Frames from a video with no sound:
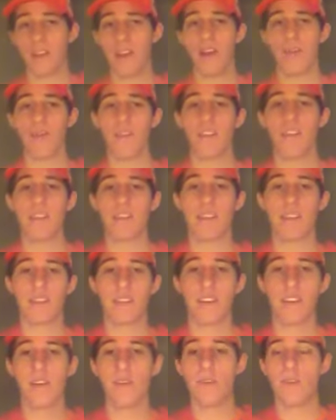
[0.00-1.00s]
offseason to
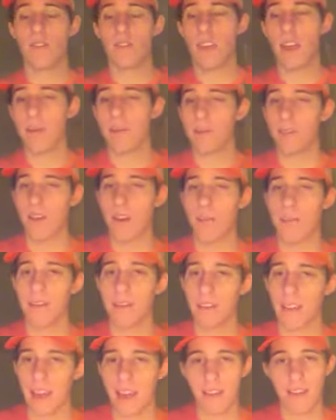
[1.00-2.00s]
see who steps up
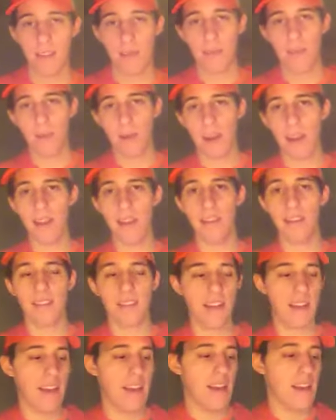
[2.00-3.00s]
and takes the place
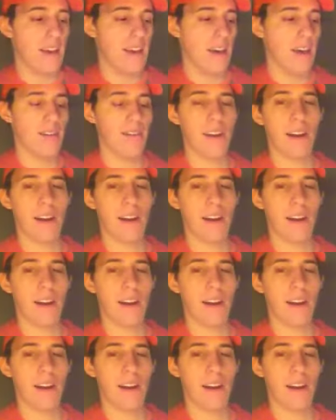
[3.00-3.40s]
of